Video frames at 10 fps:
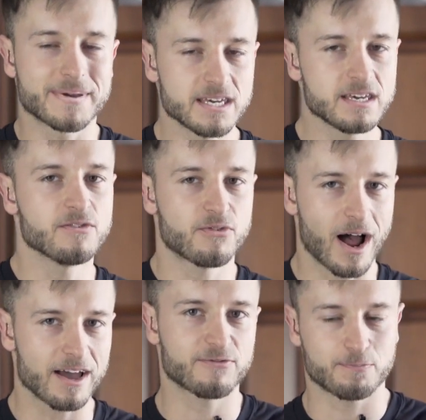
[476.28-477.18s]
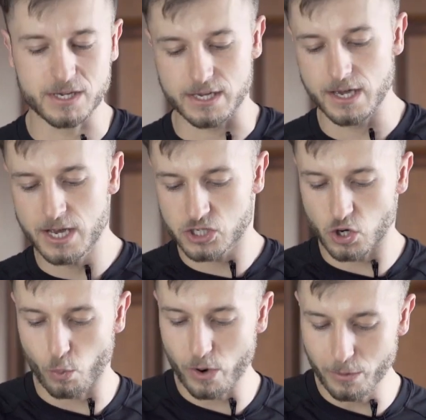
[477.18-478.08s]
P5P.
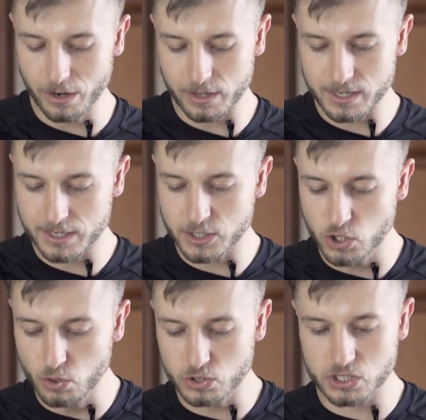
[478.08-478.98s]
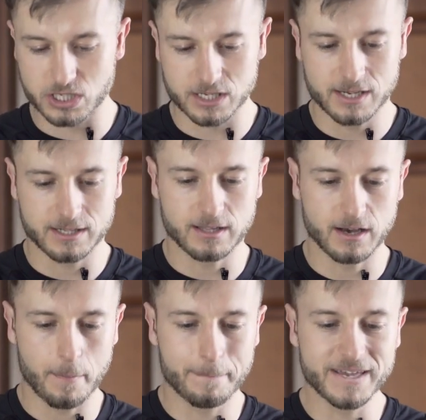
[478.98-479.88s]
So we will use
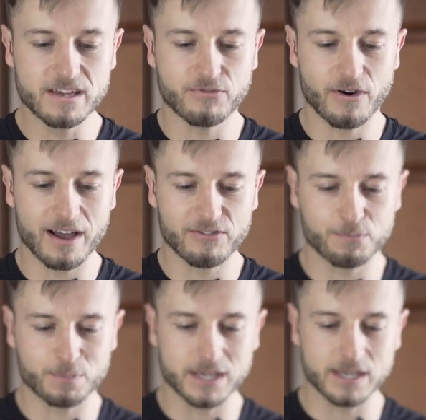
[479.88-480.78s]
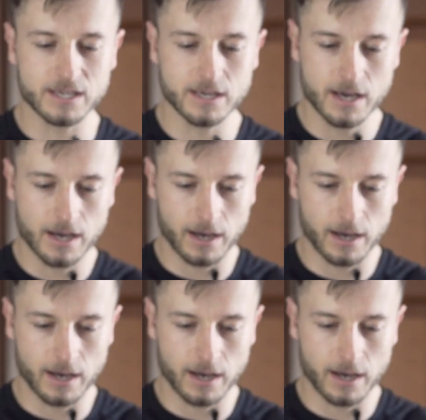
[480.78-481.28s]
the P5P